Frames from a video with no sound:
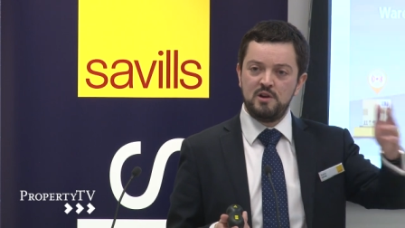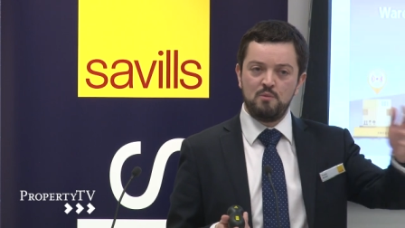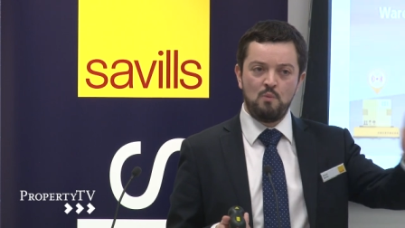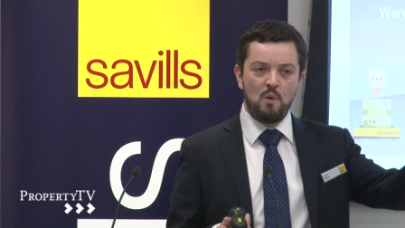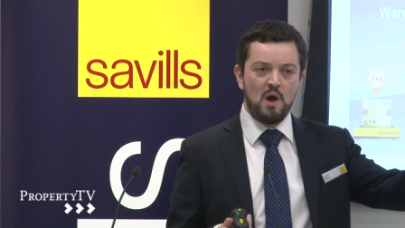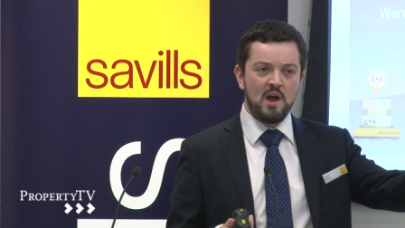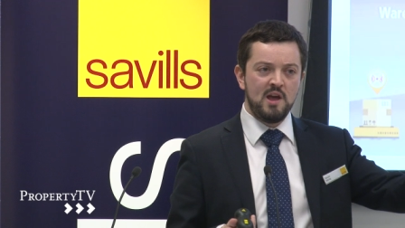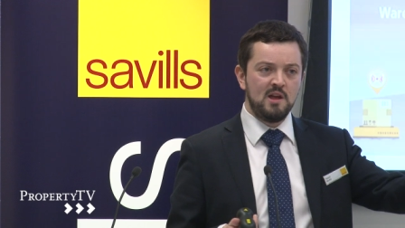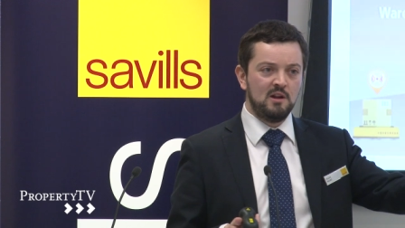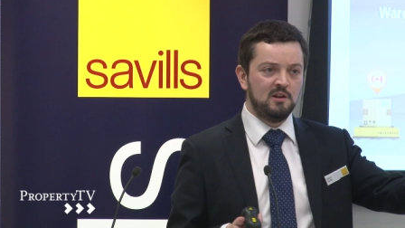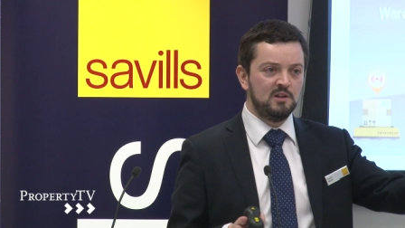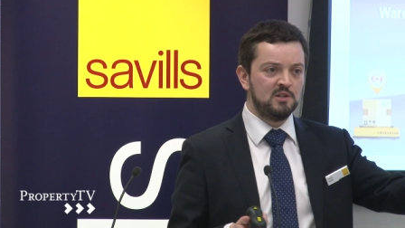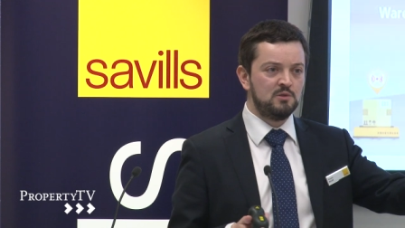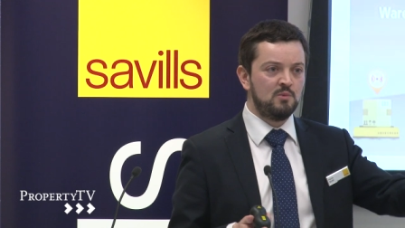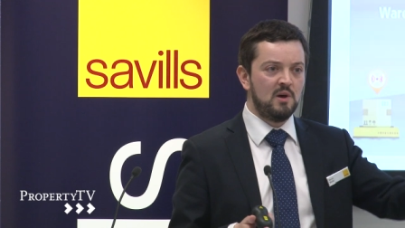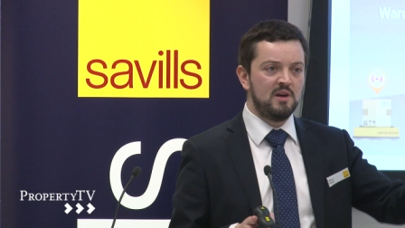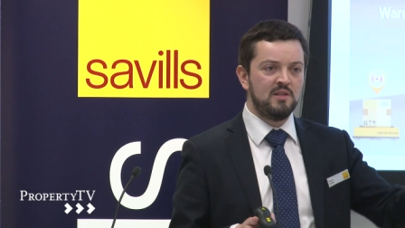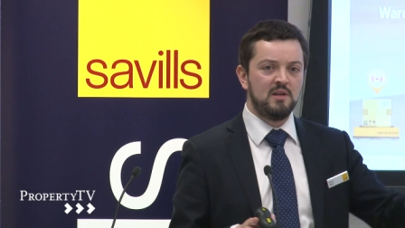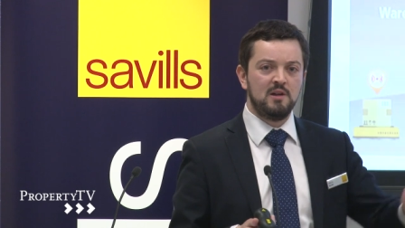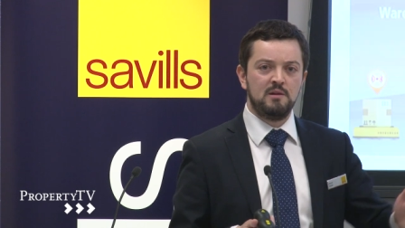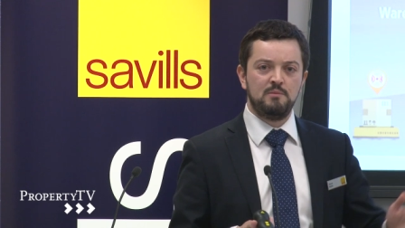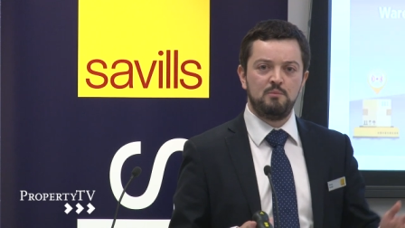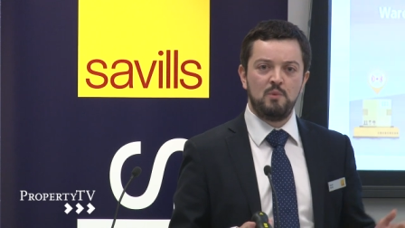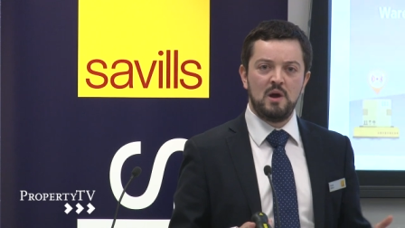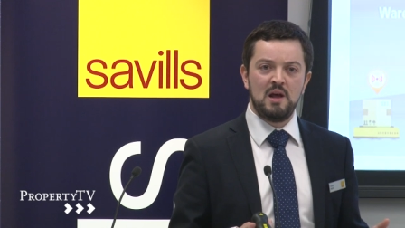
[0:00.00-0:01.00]
in Wales,
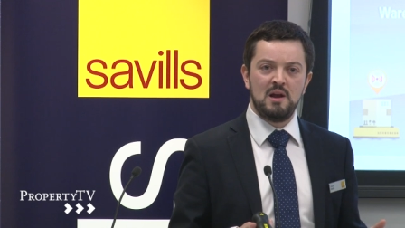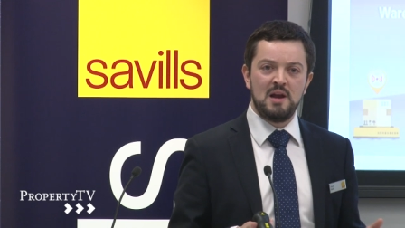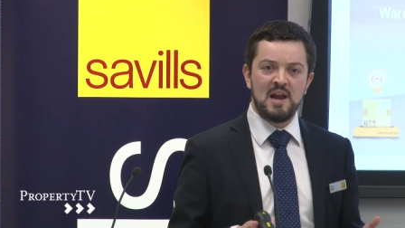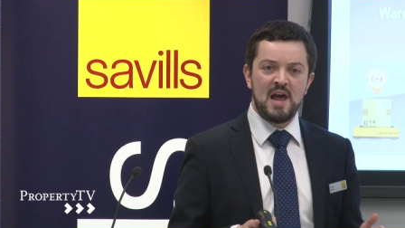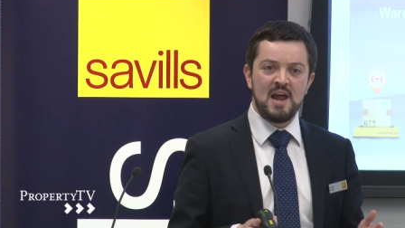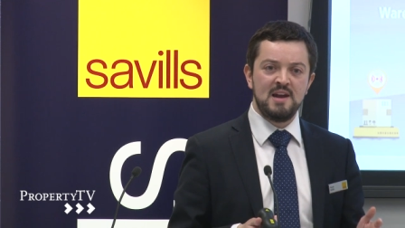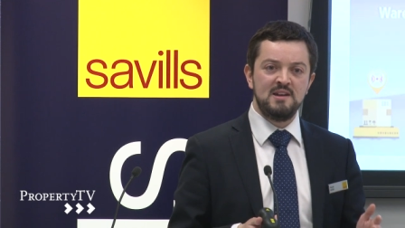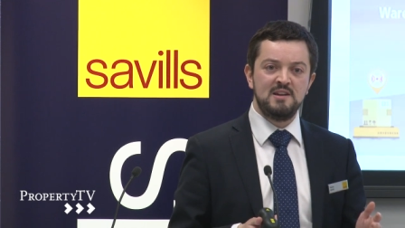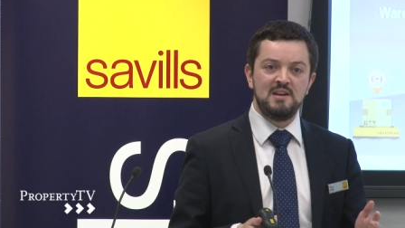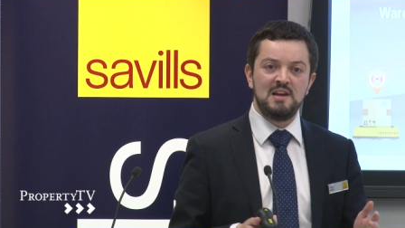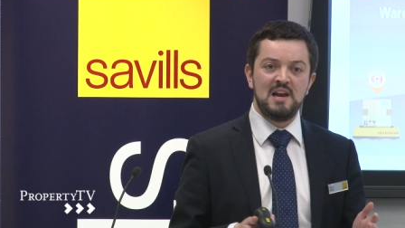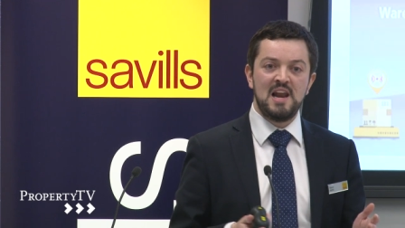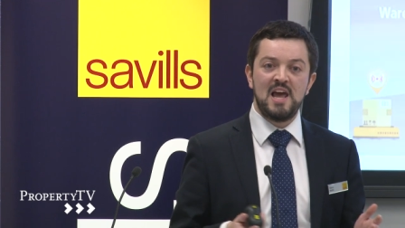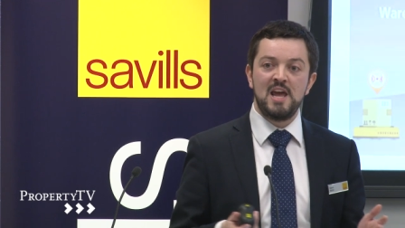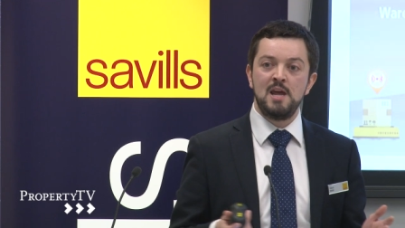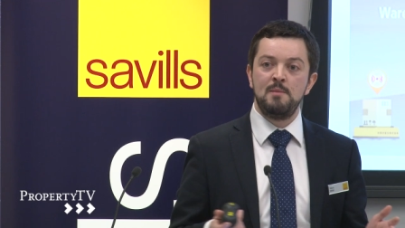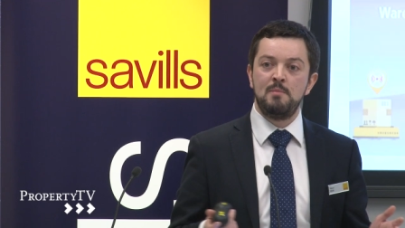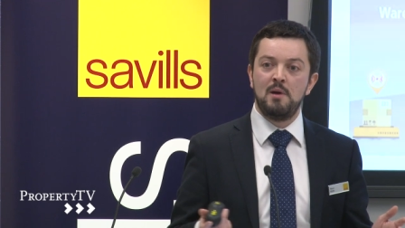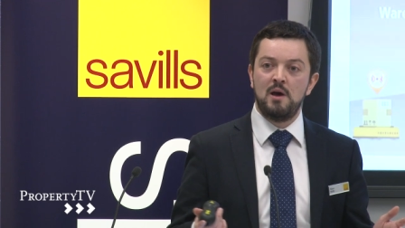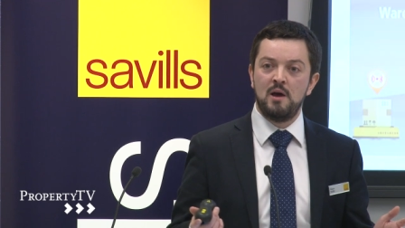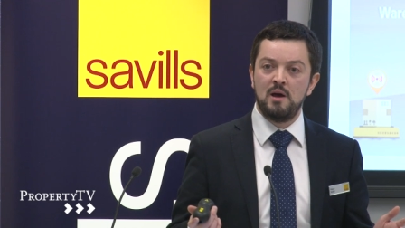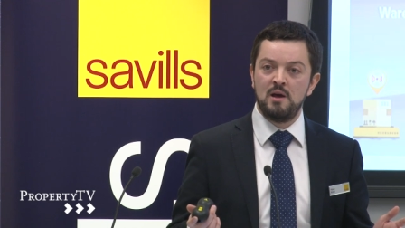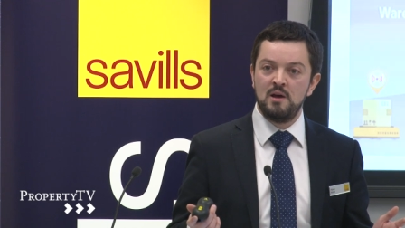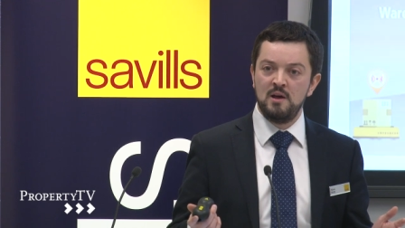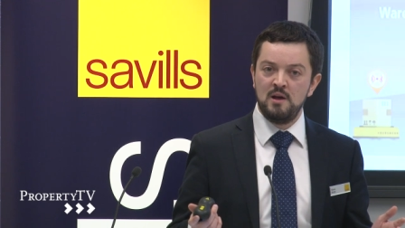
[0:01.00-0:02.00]
where land and
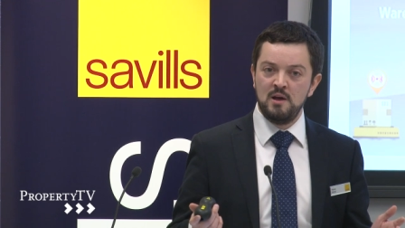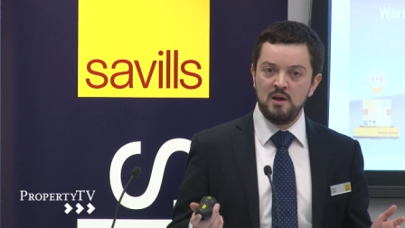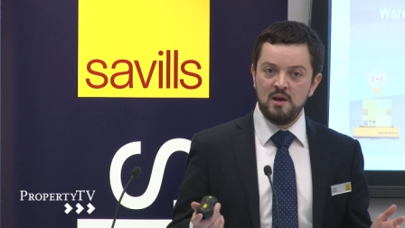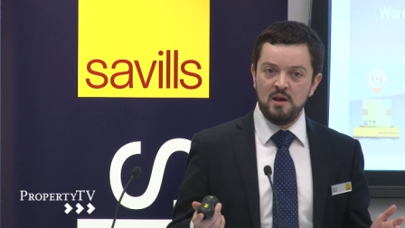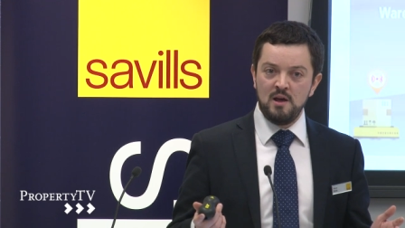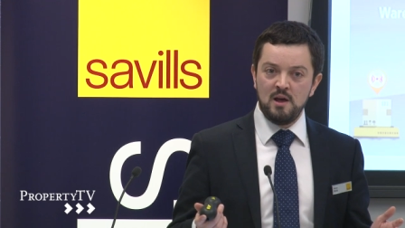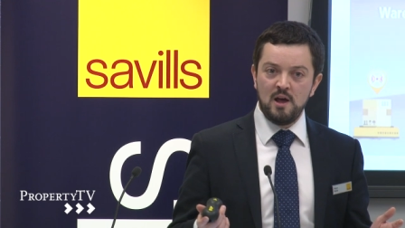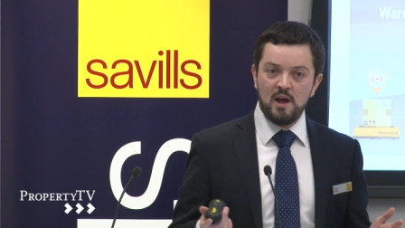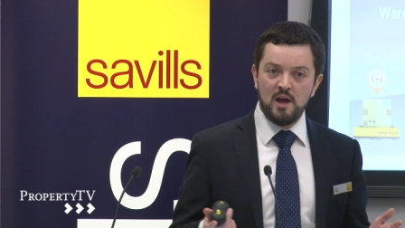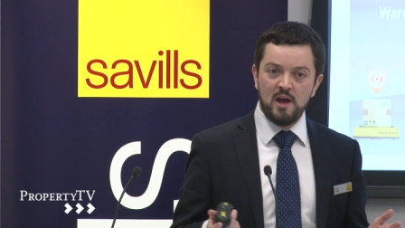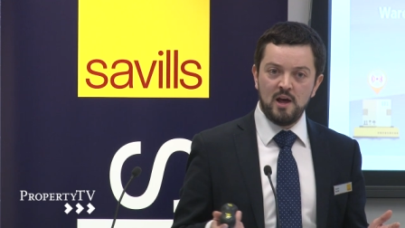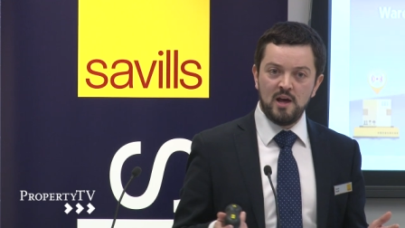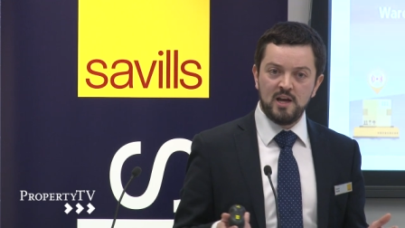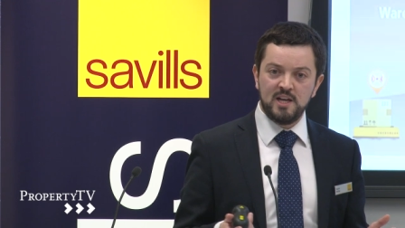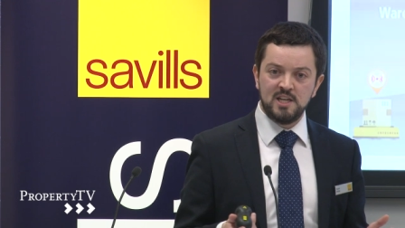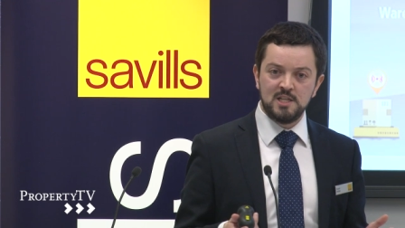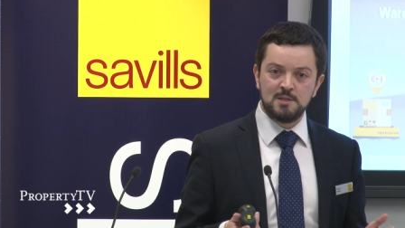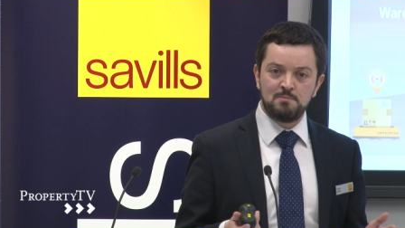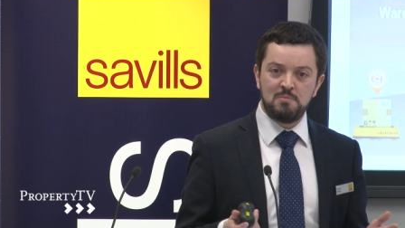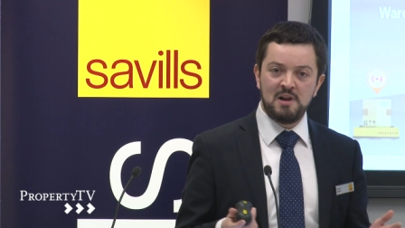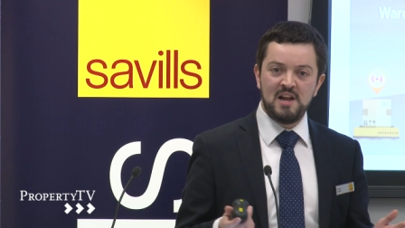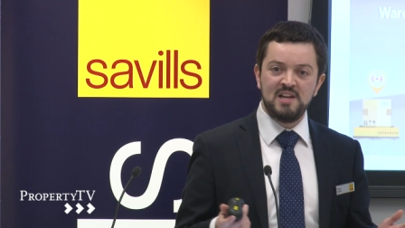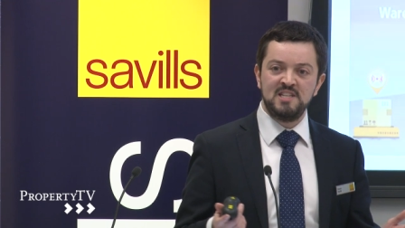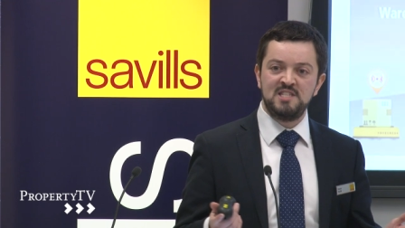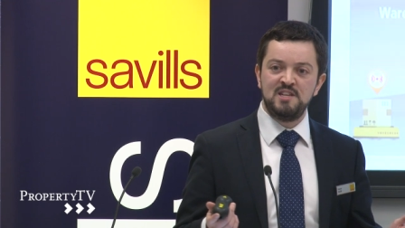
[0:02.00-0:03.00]
labor
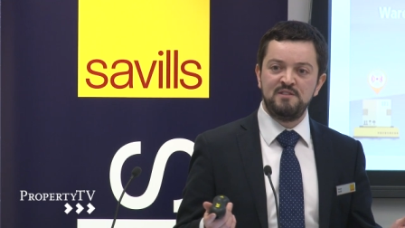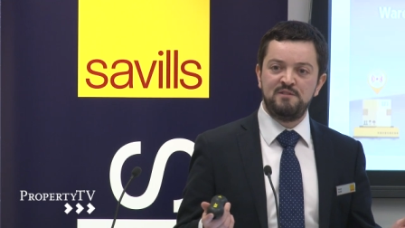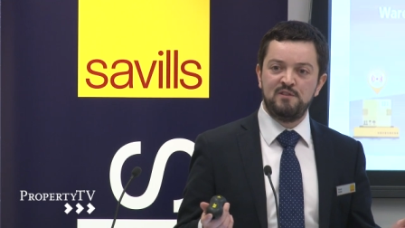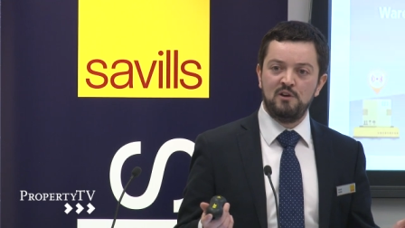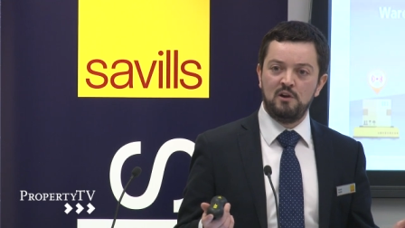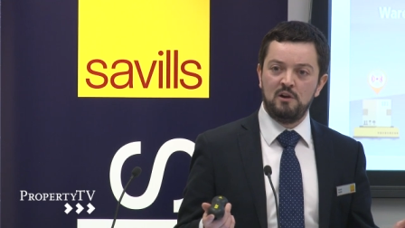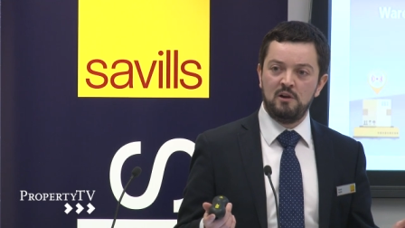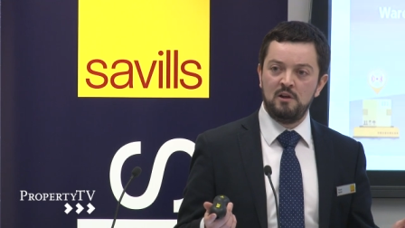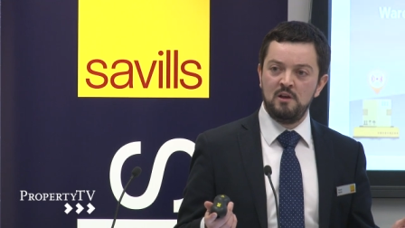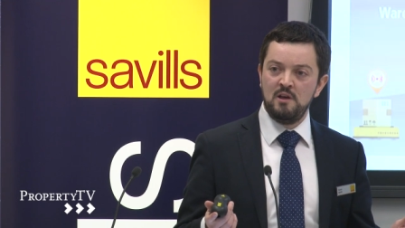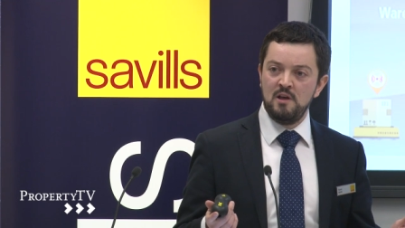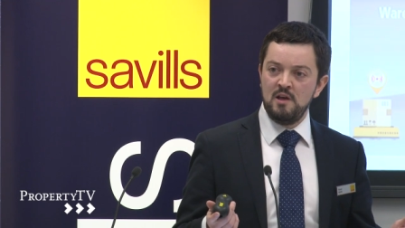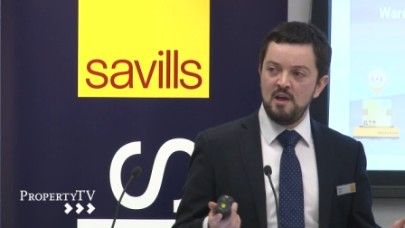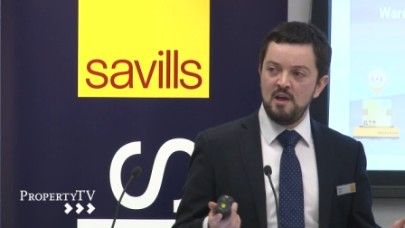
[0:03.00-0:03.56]
is plentiful,